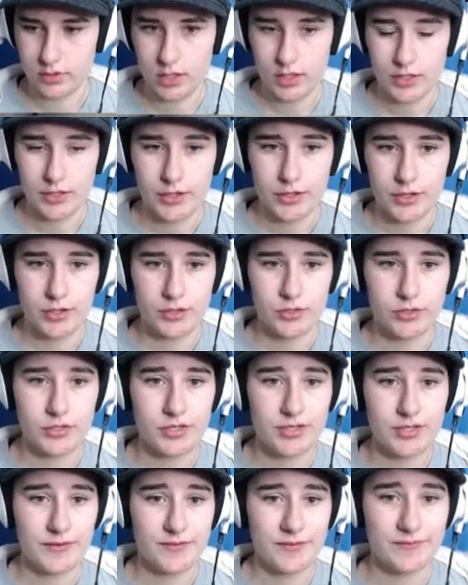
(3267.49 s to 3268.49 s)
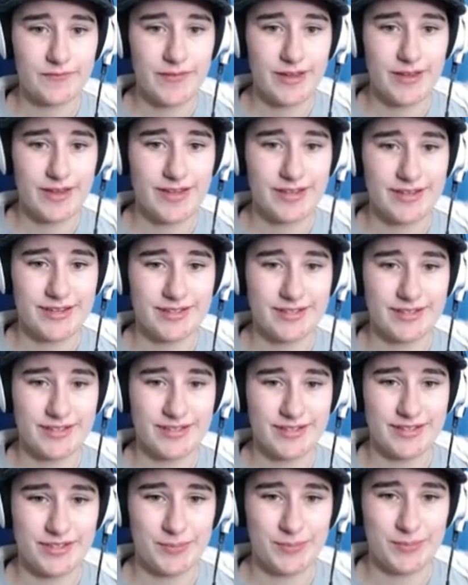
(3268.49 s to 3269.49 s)
You need fun. Can you play with
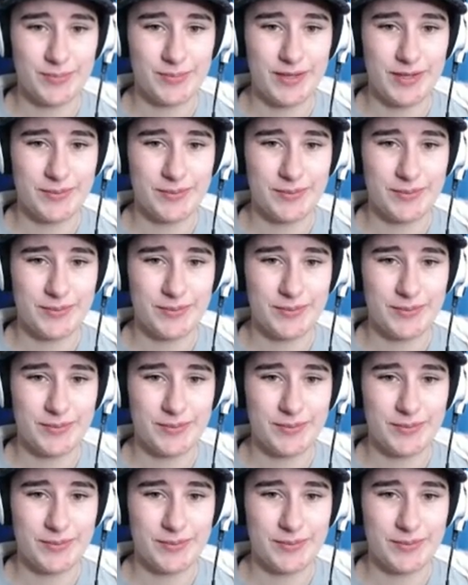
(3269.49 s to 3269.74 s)
toys anymore?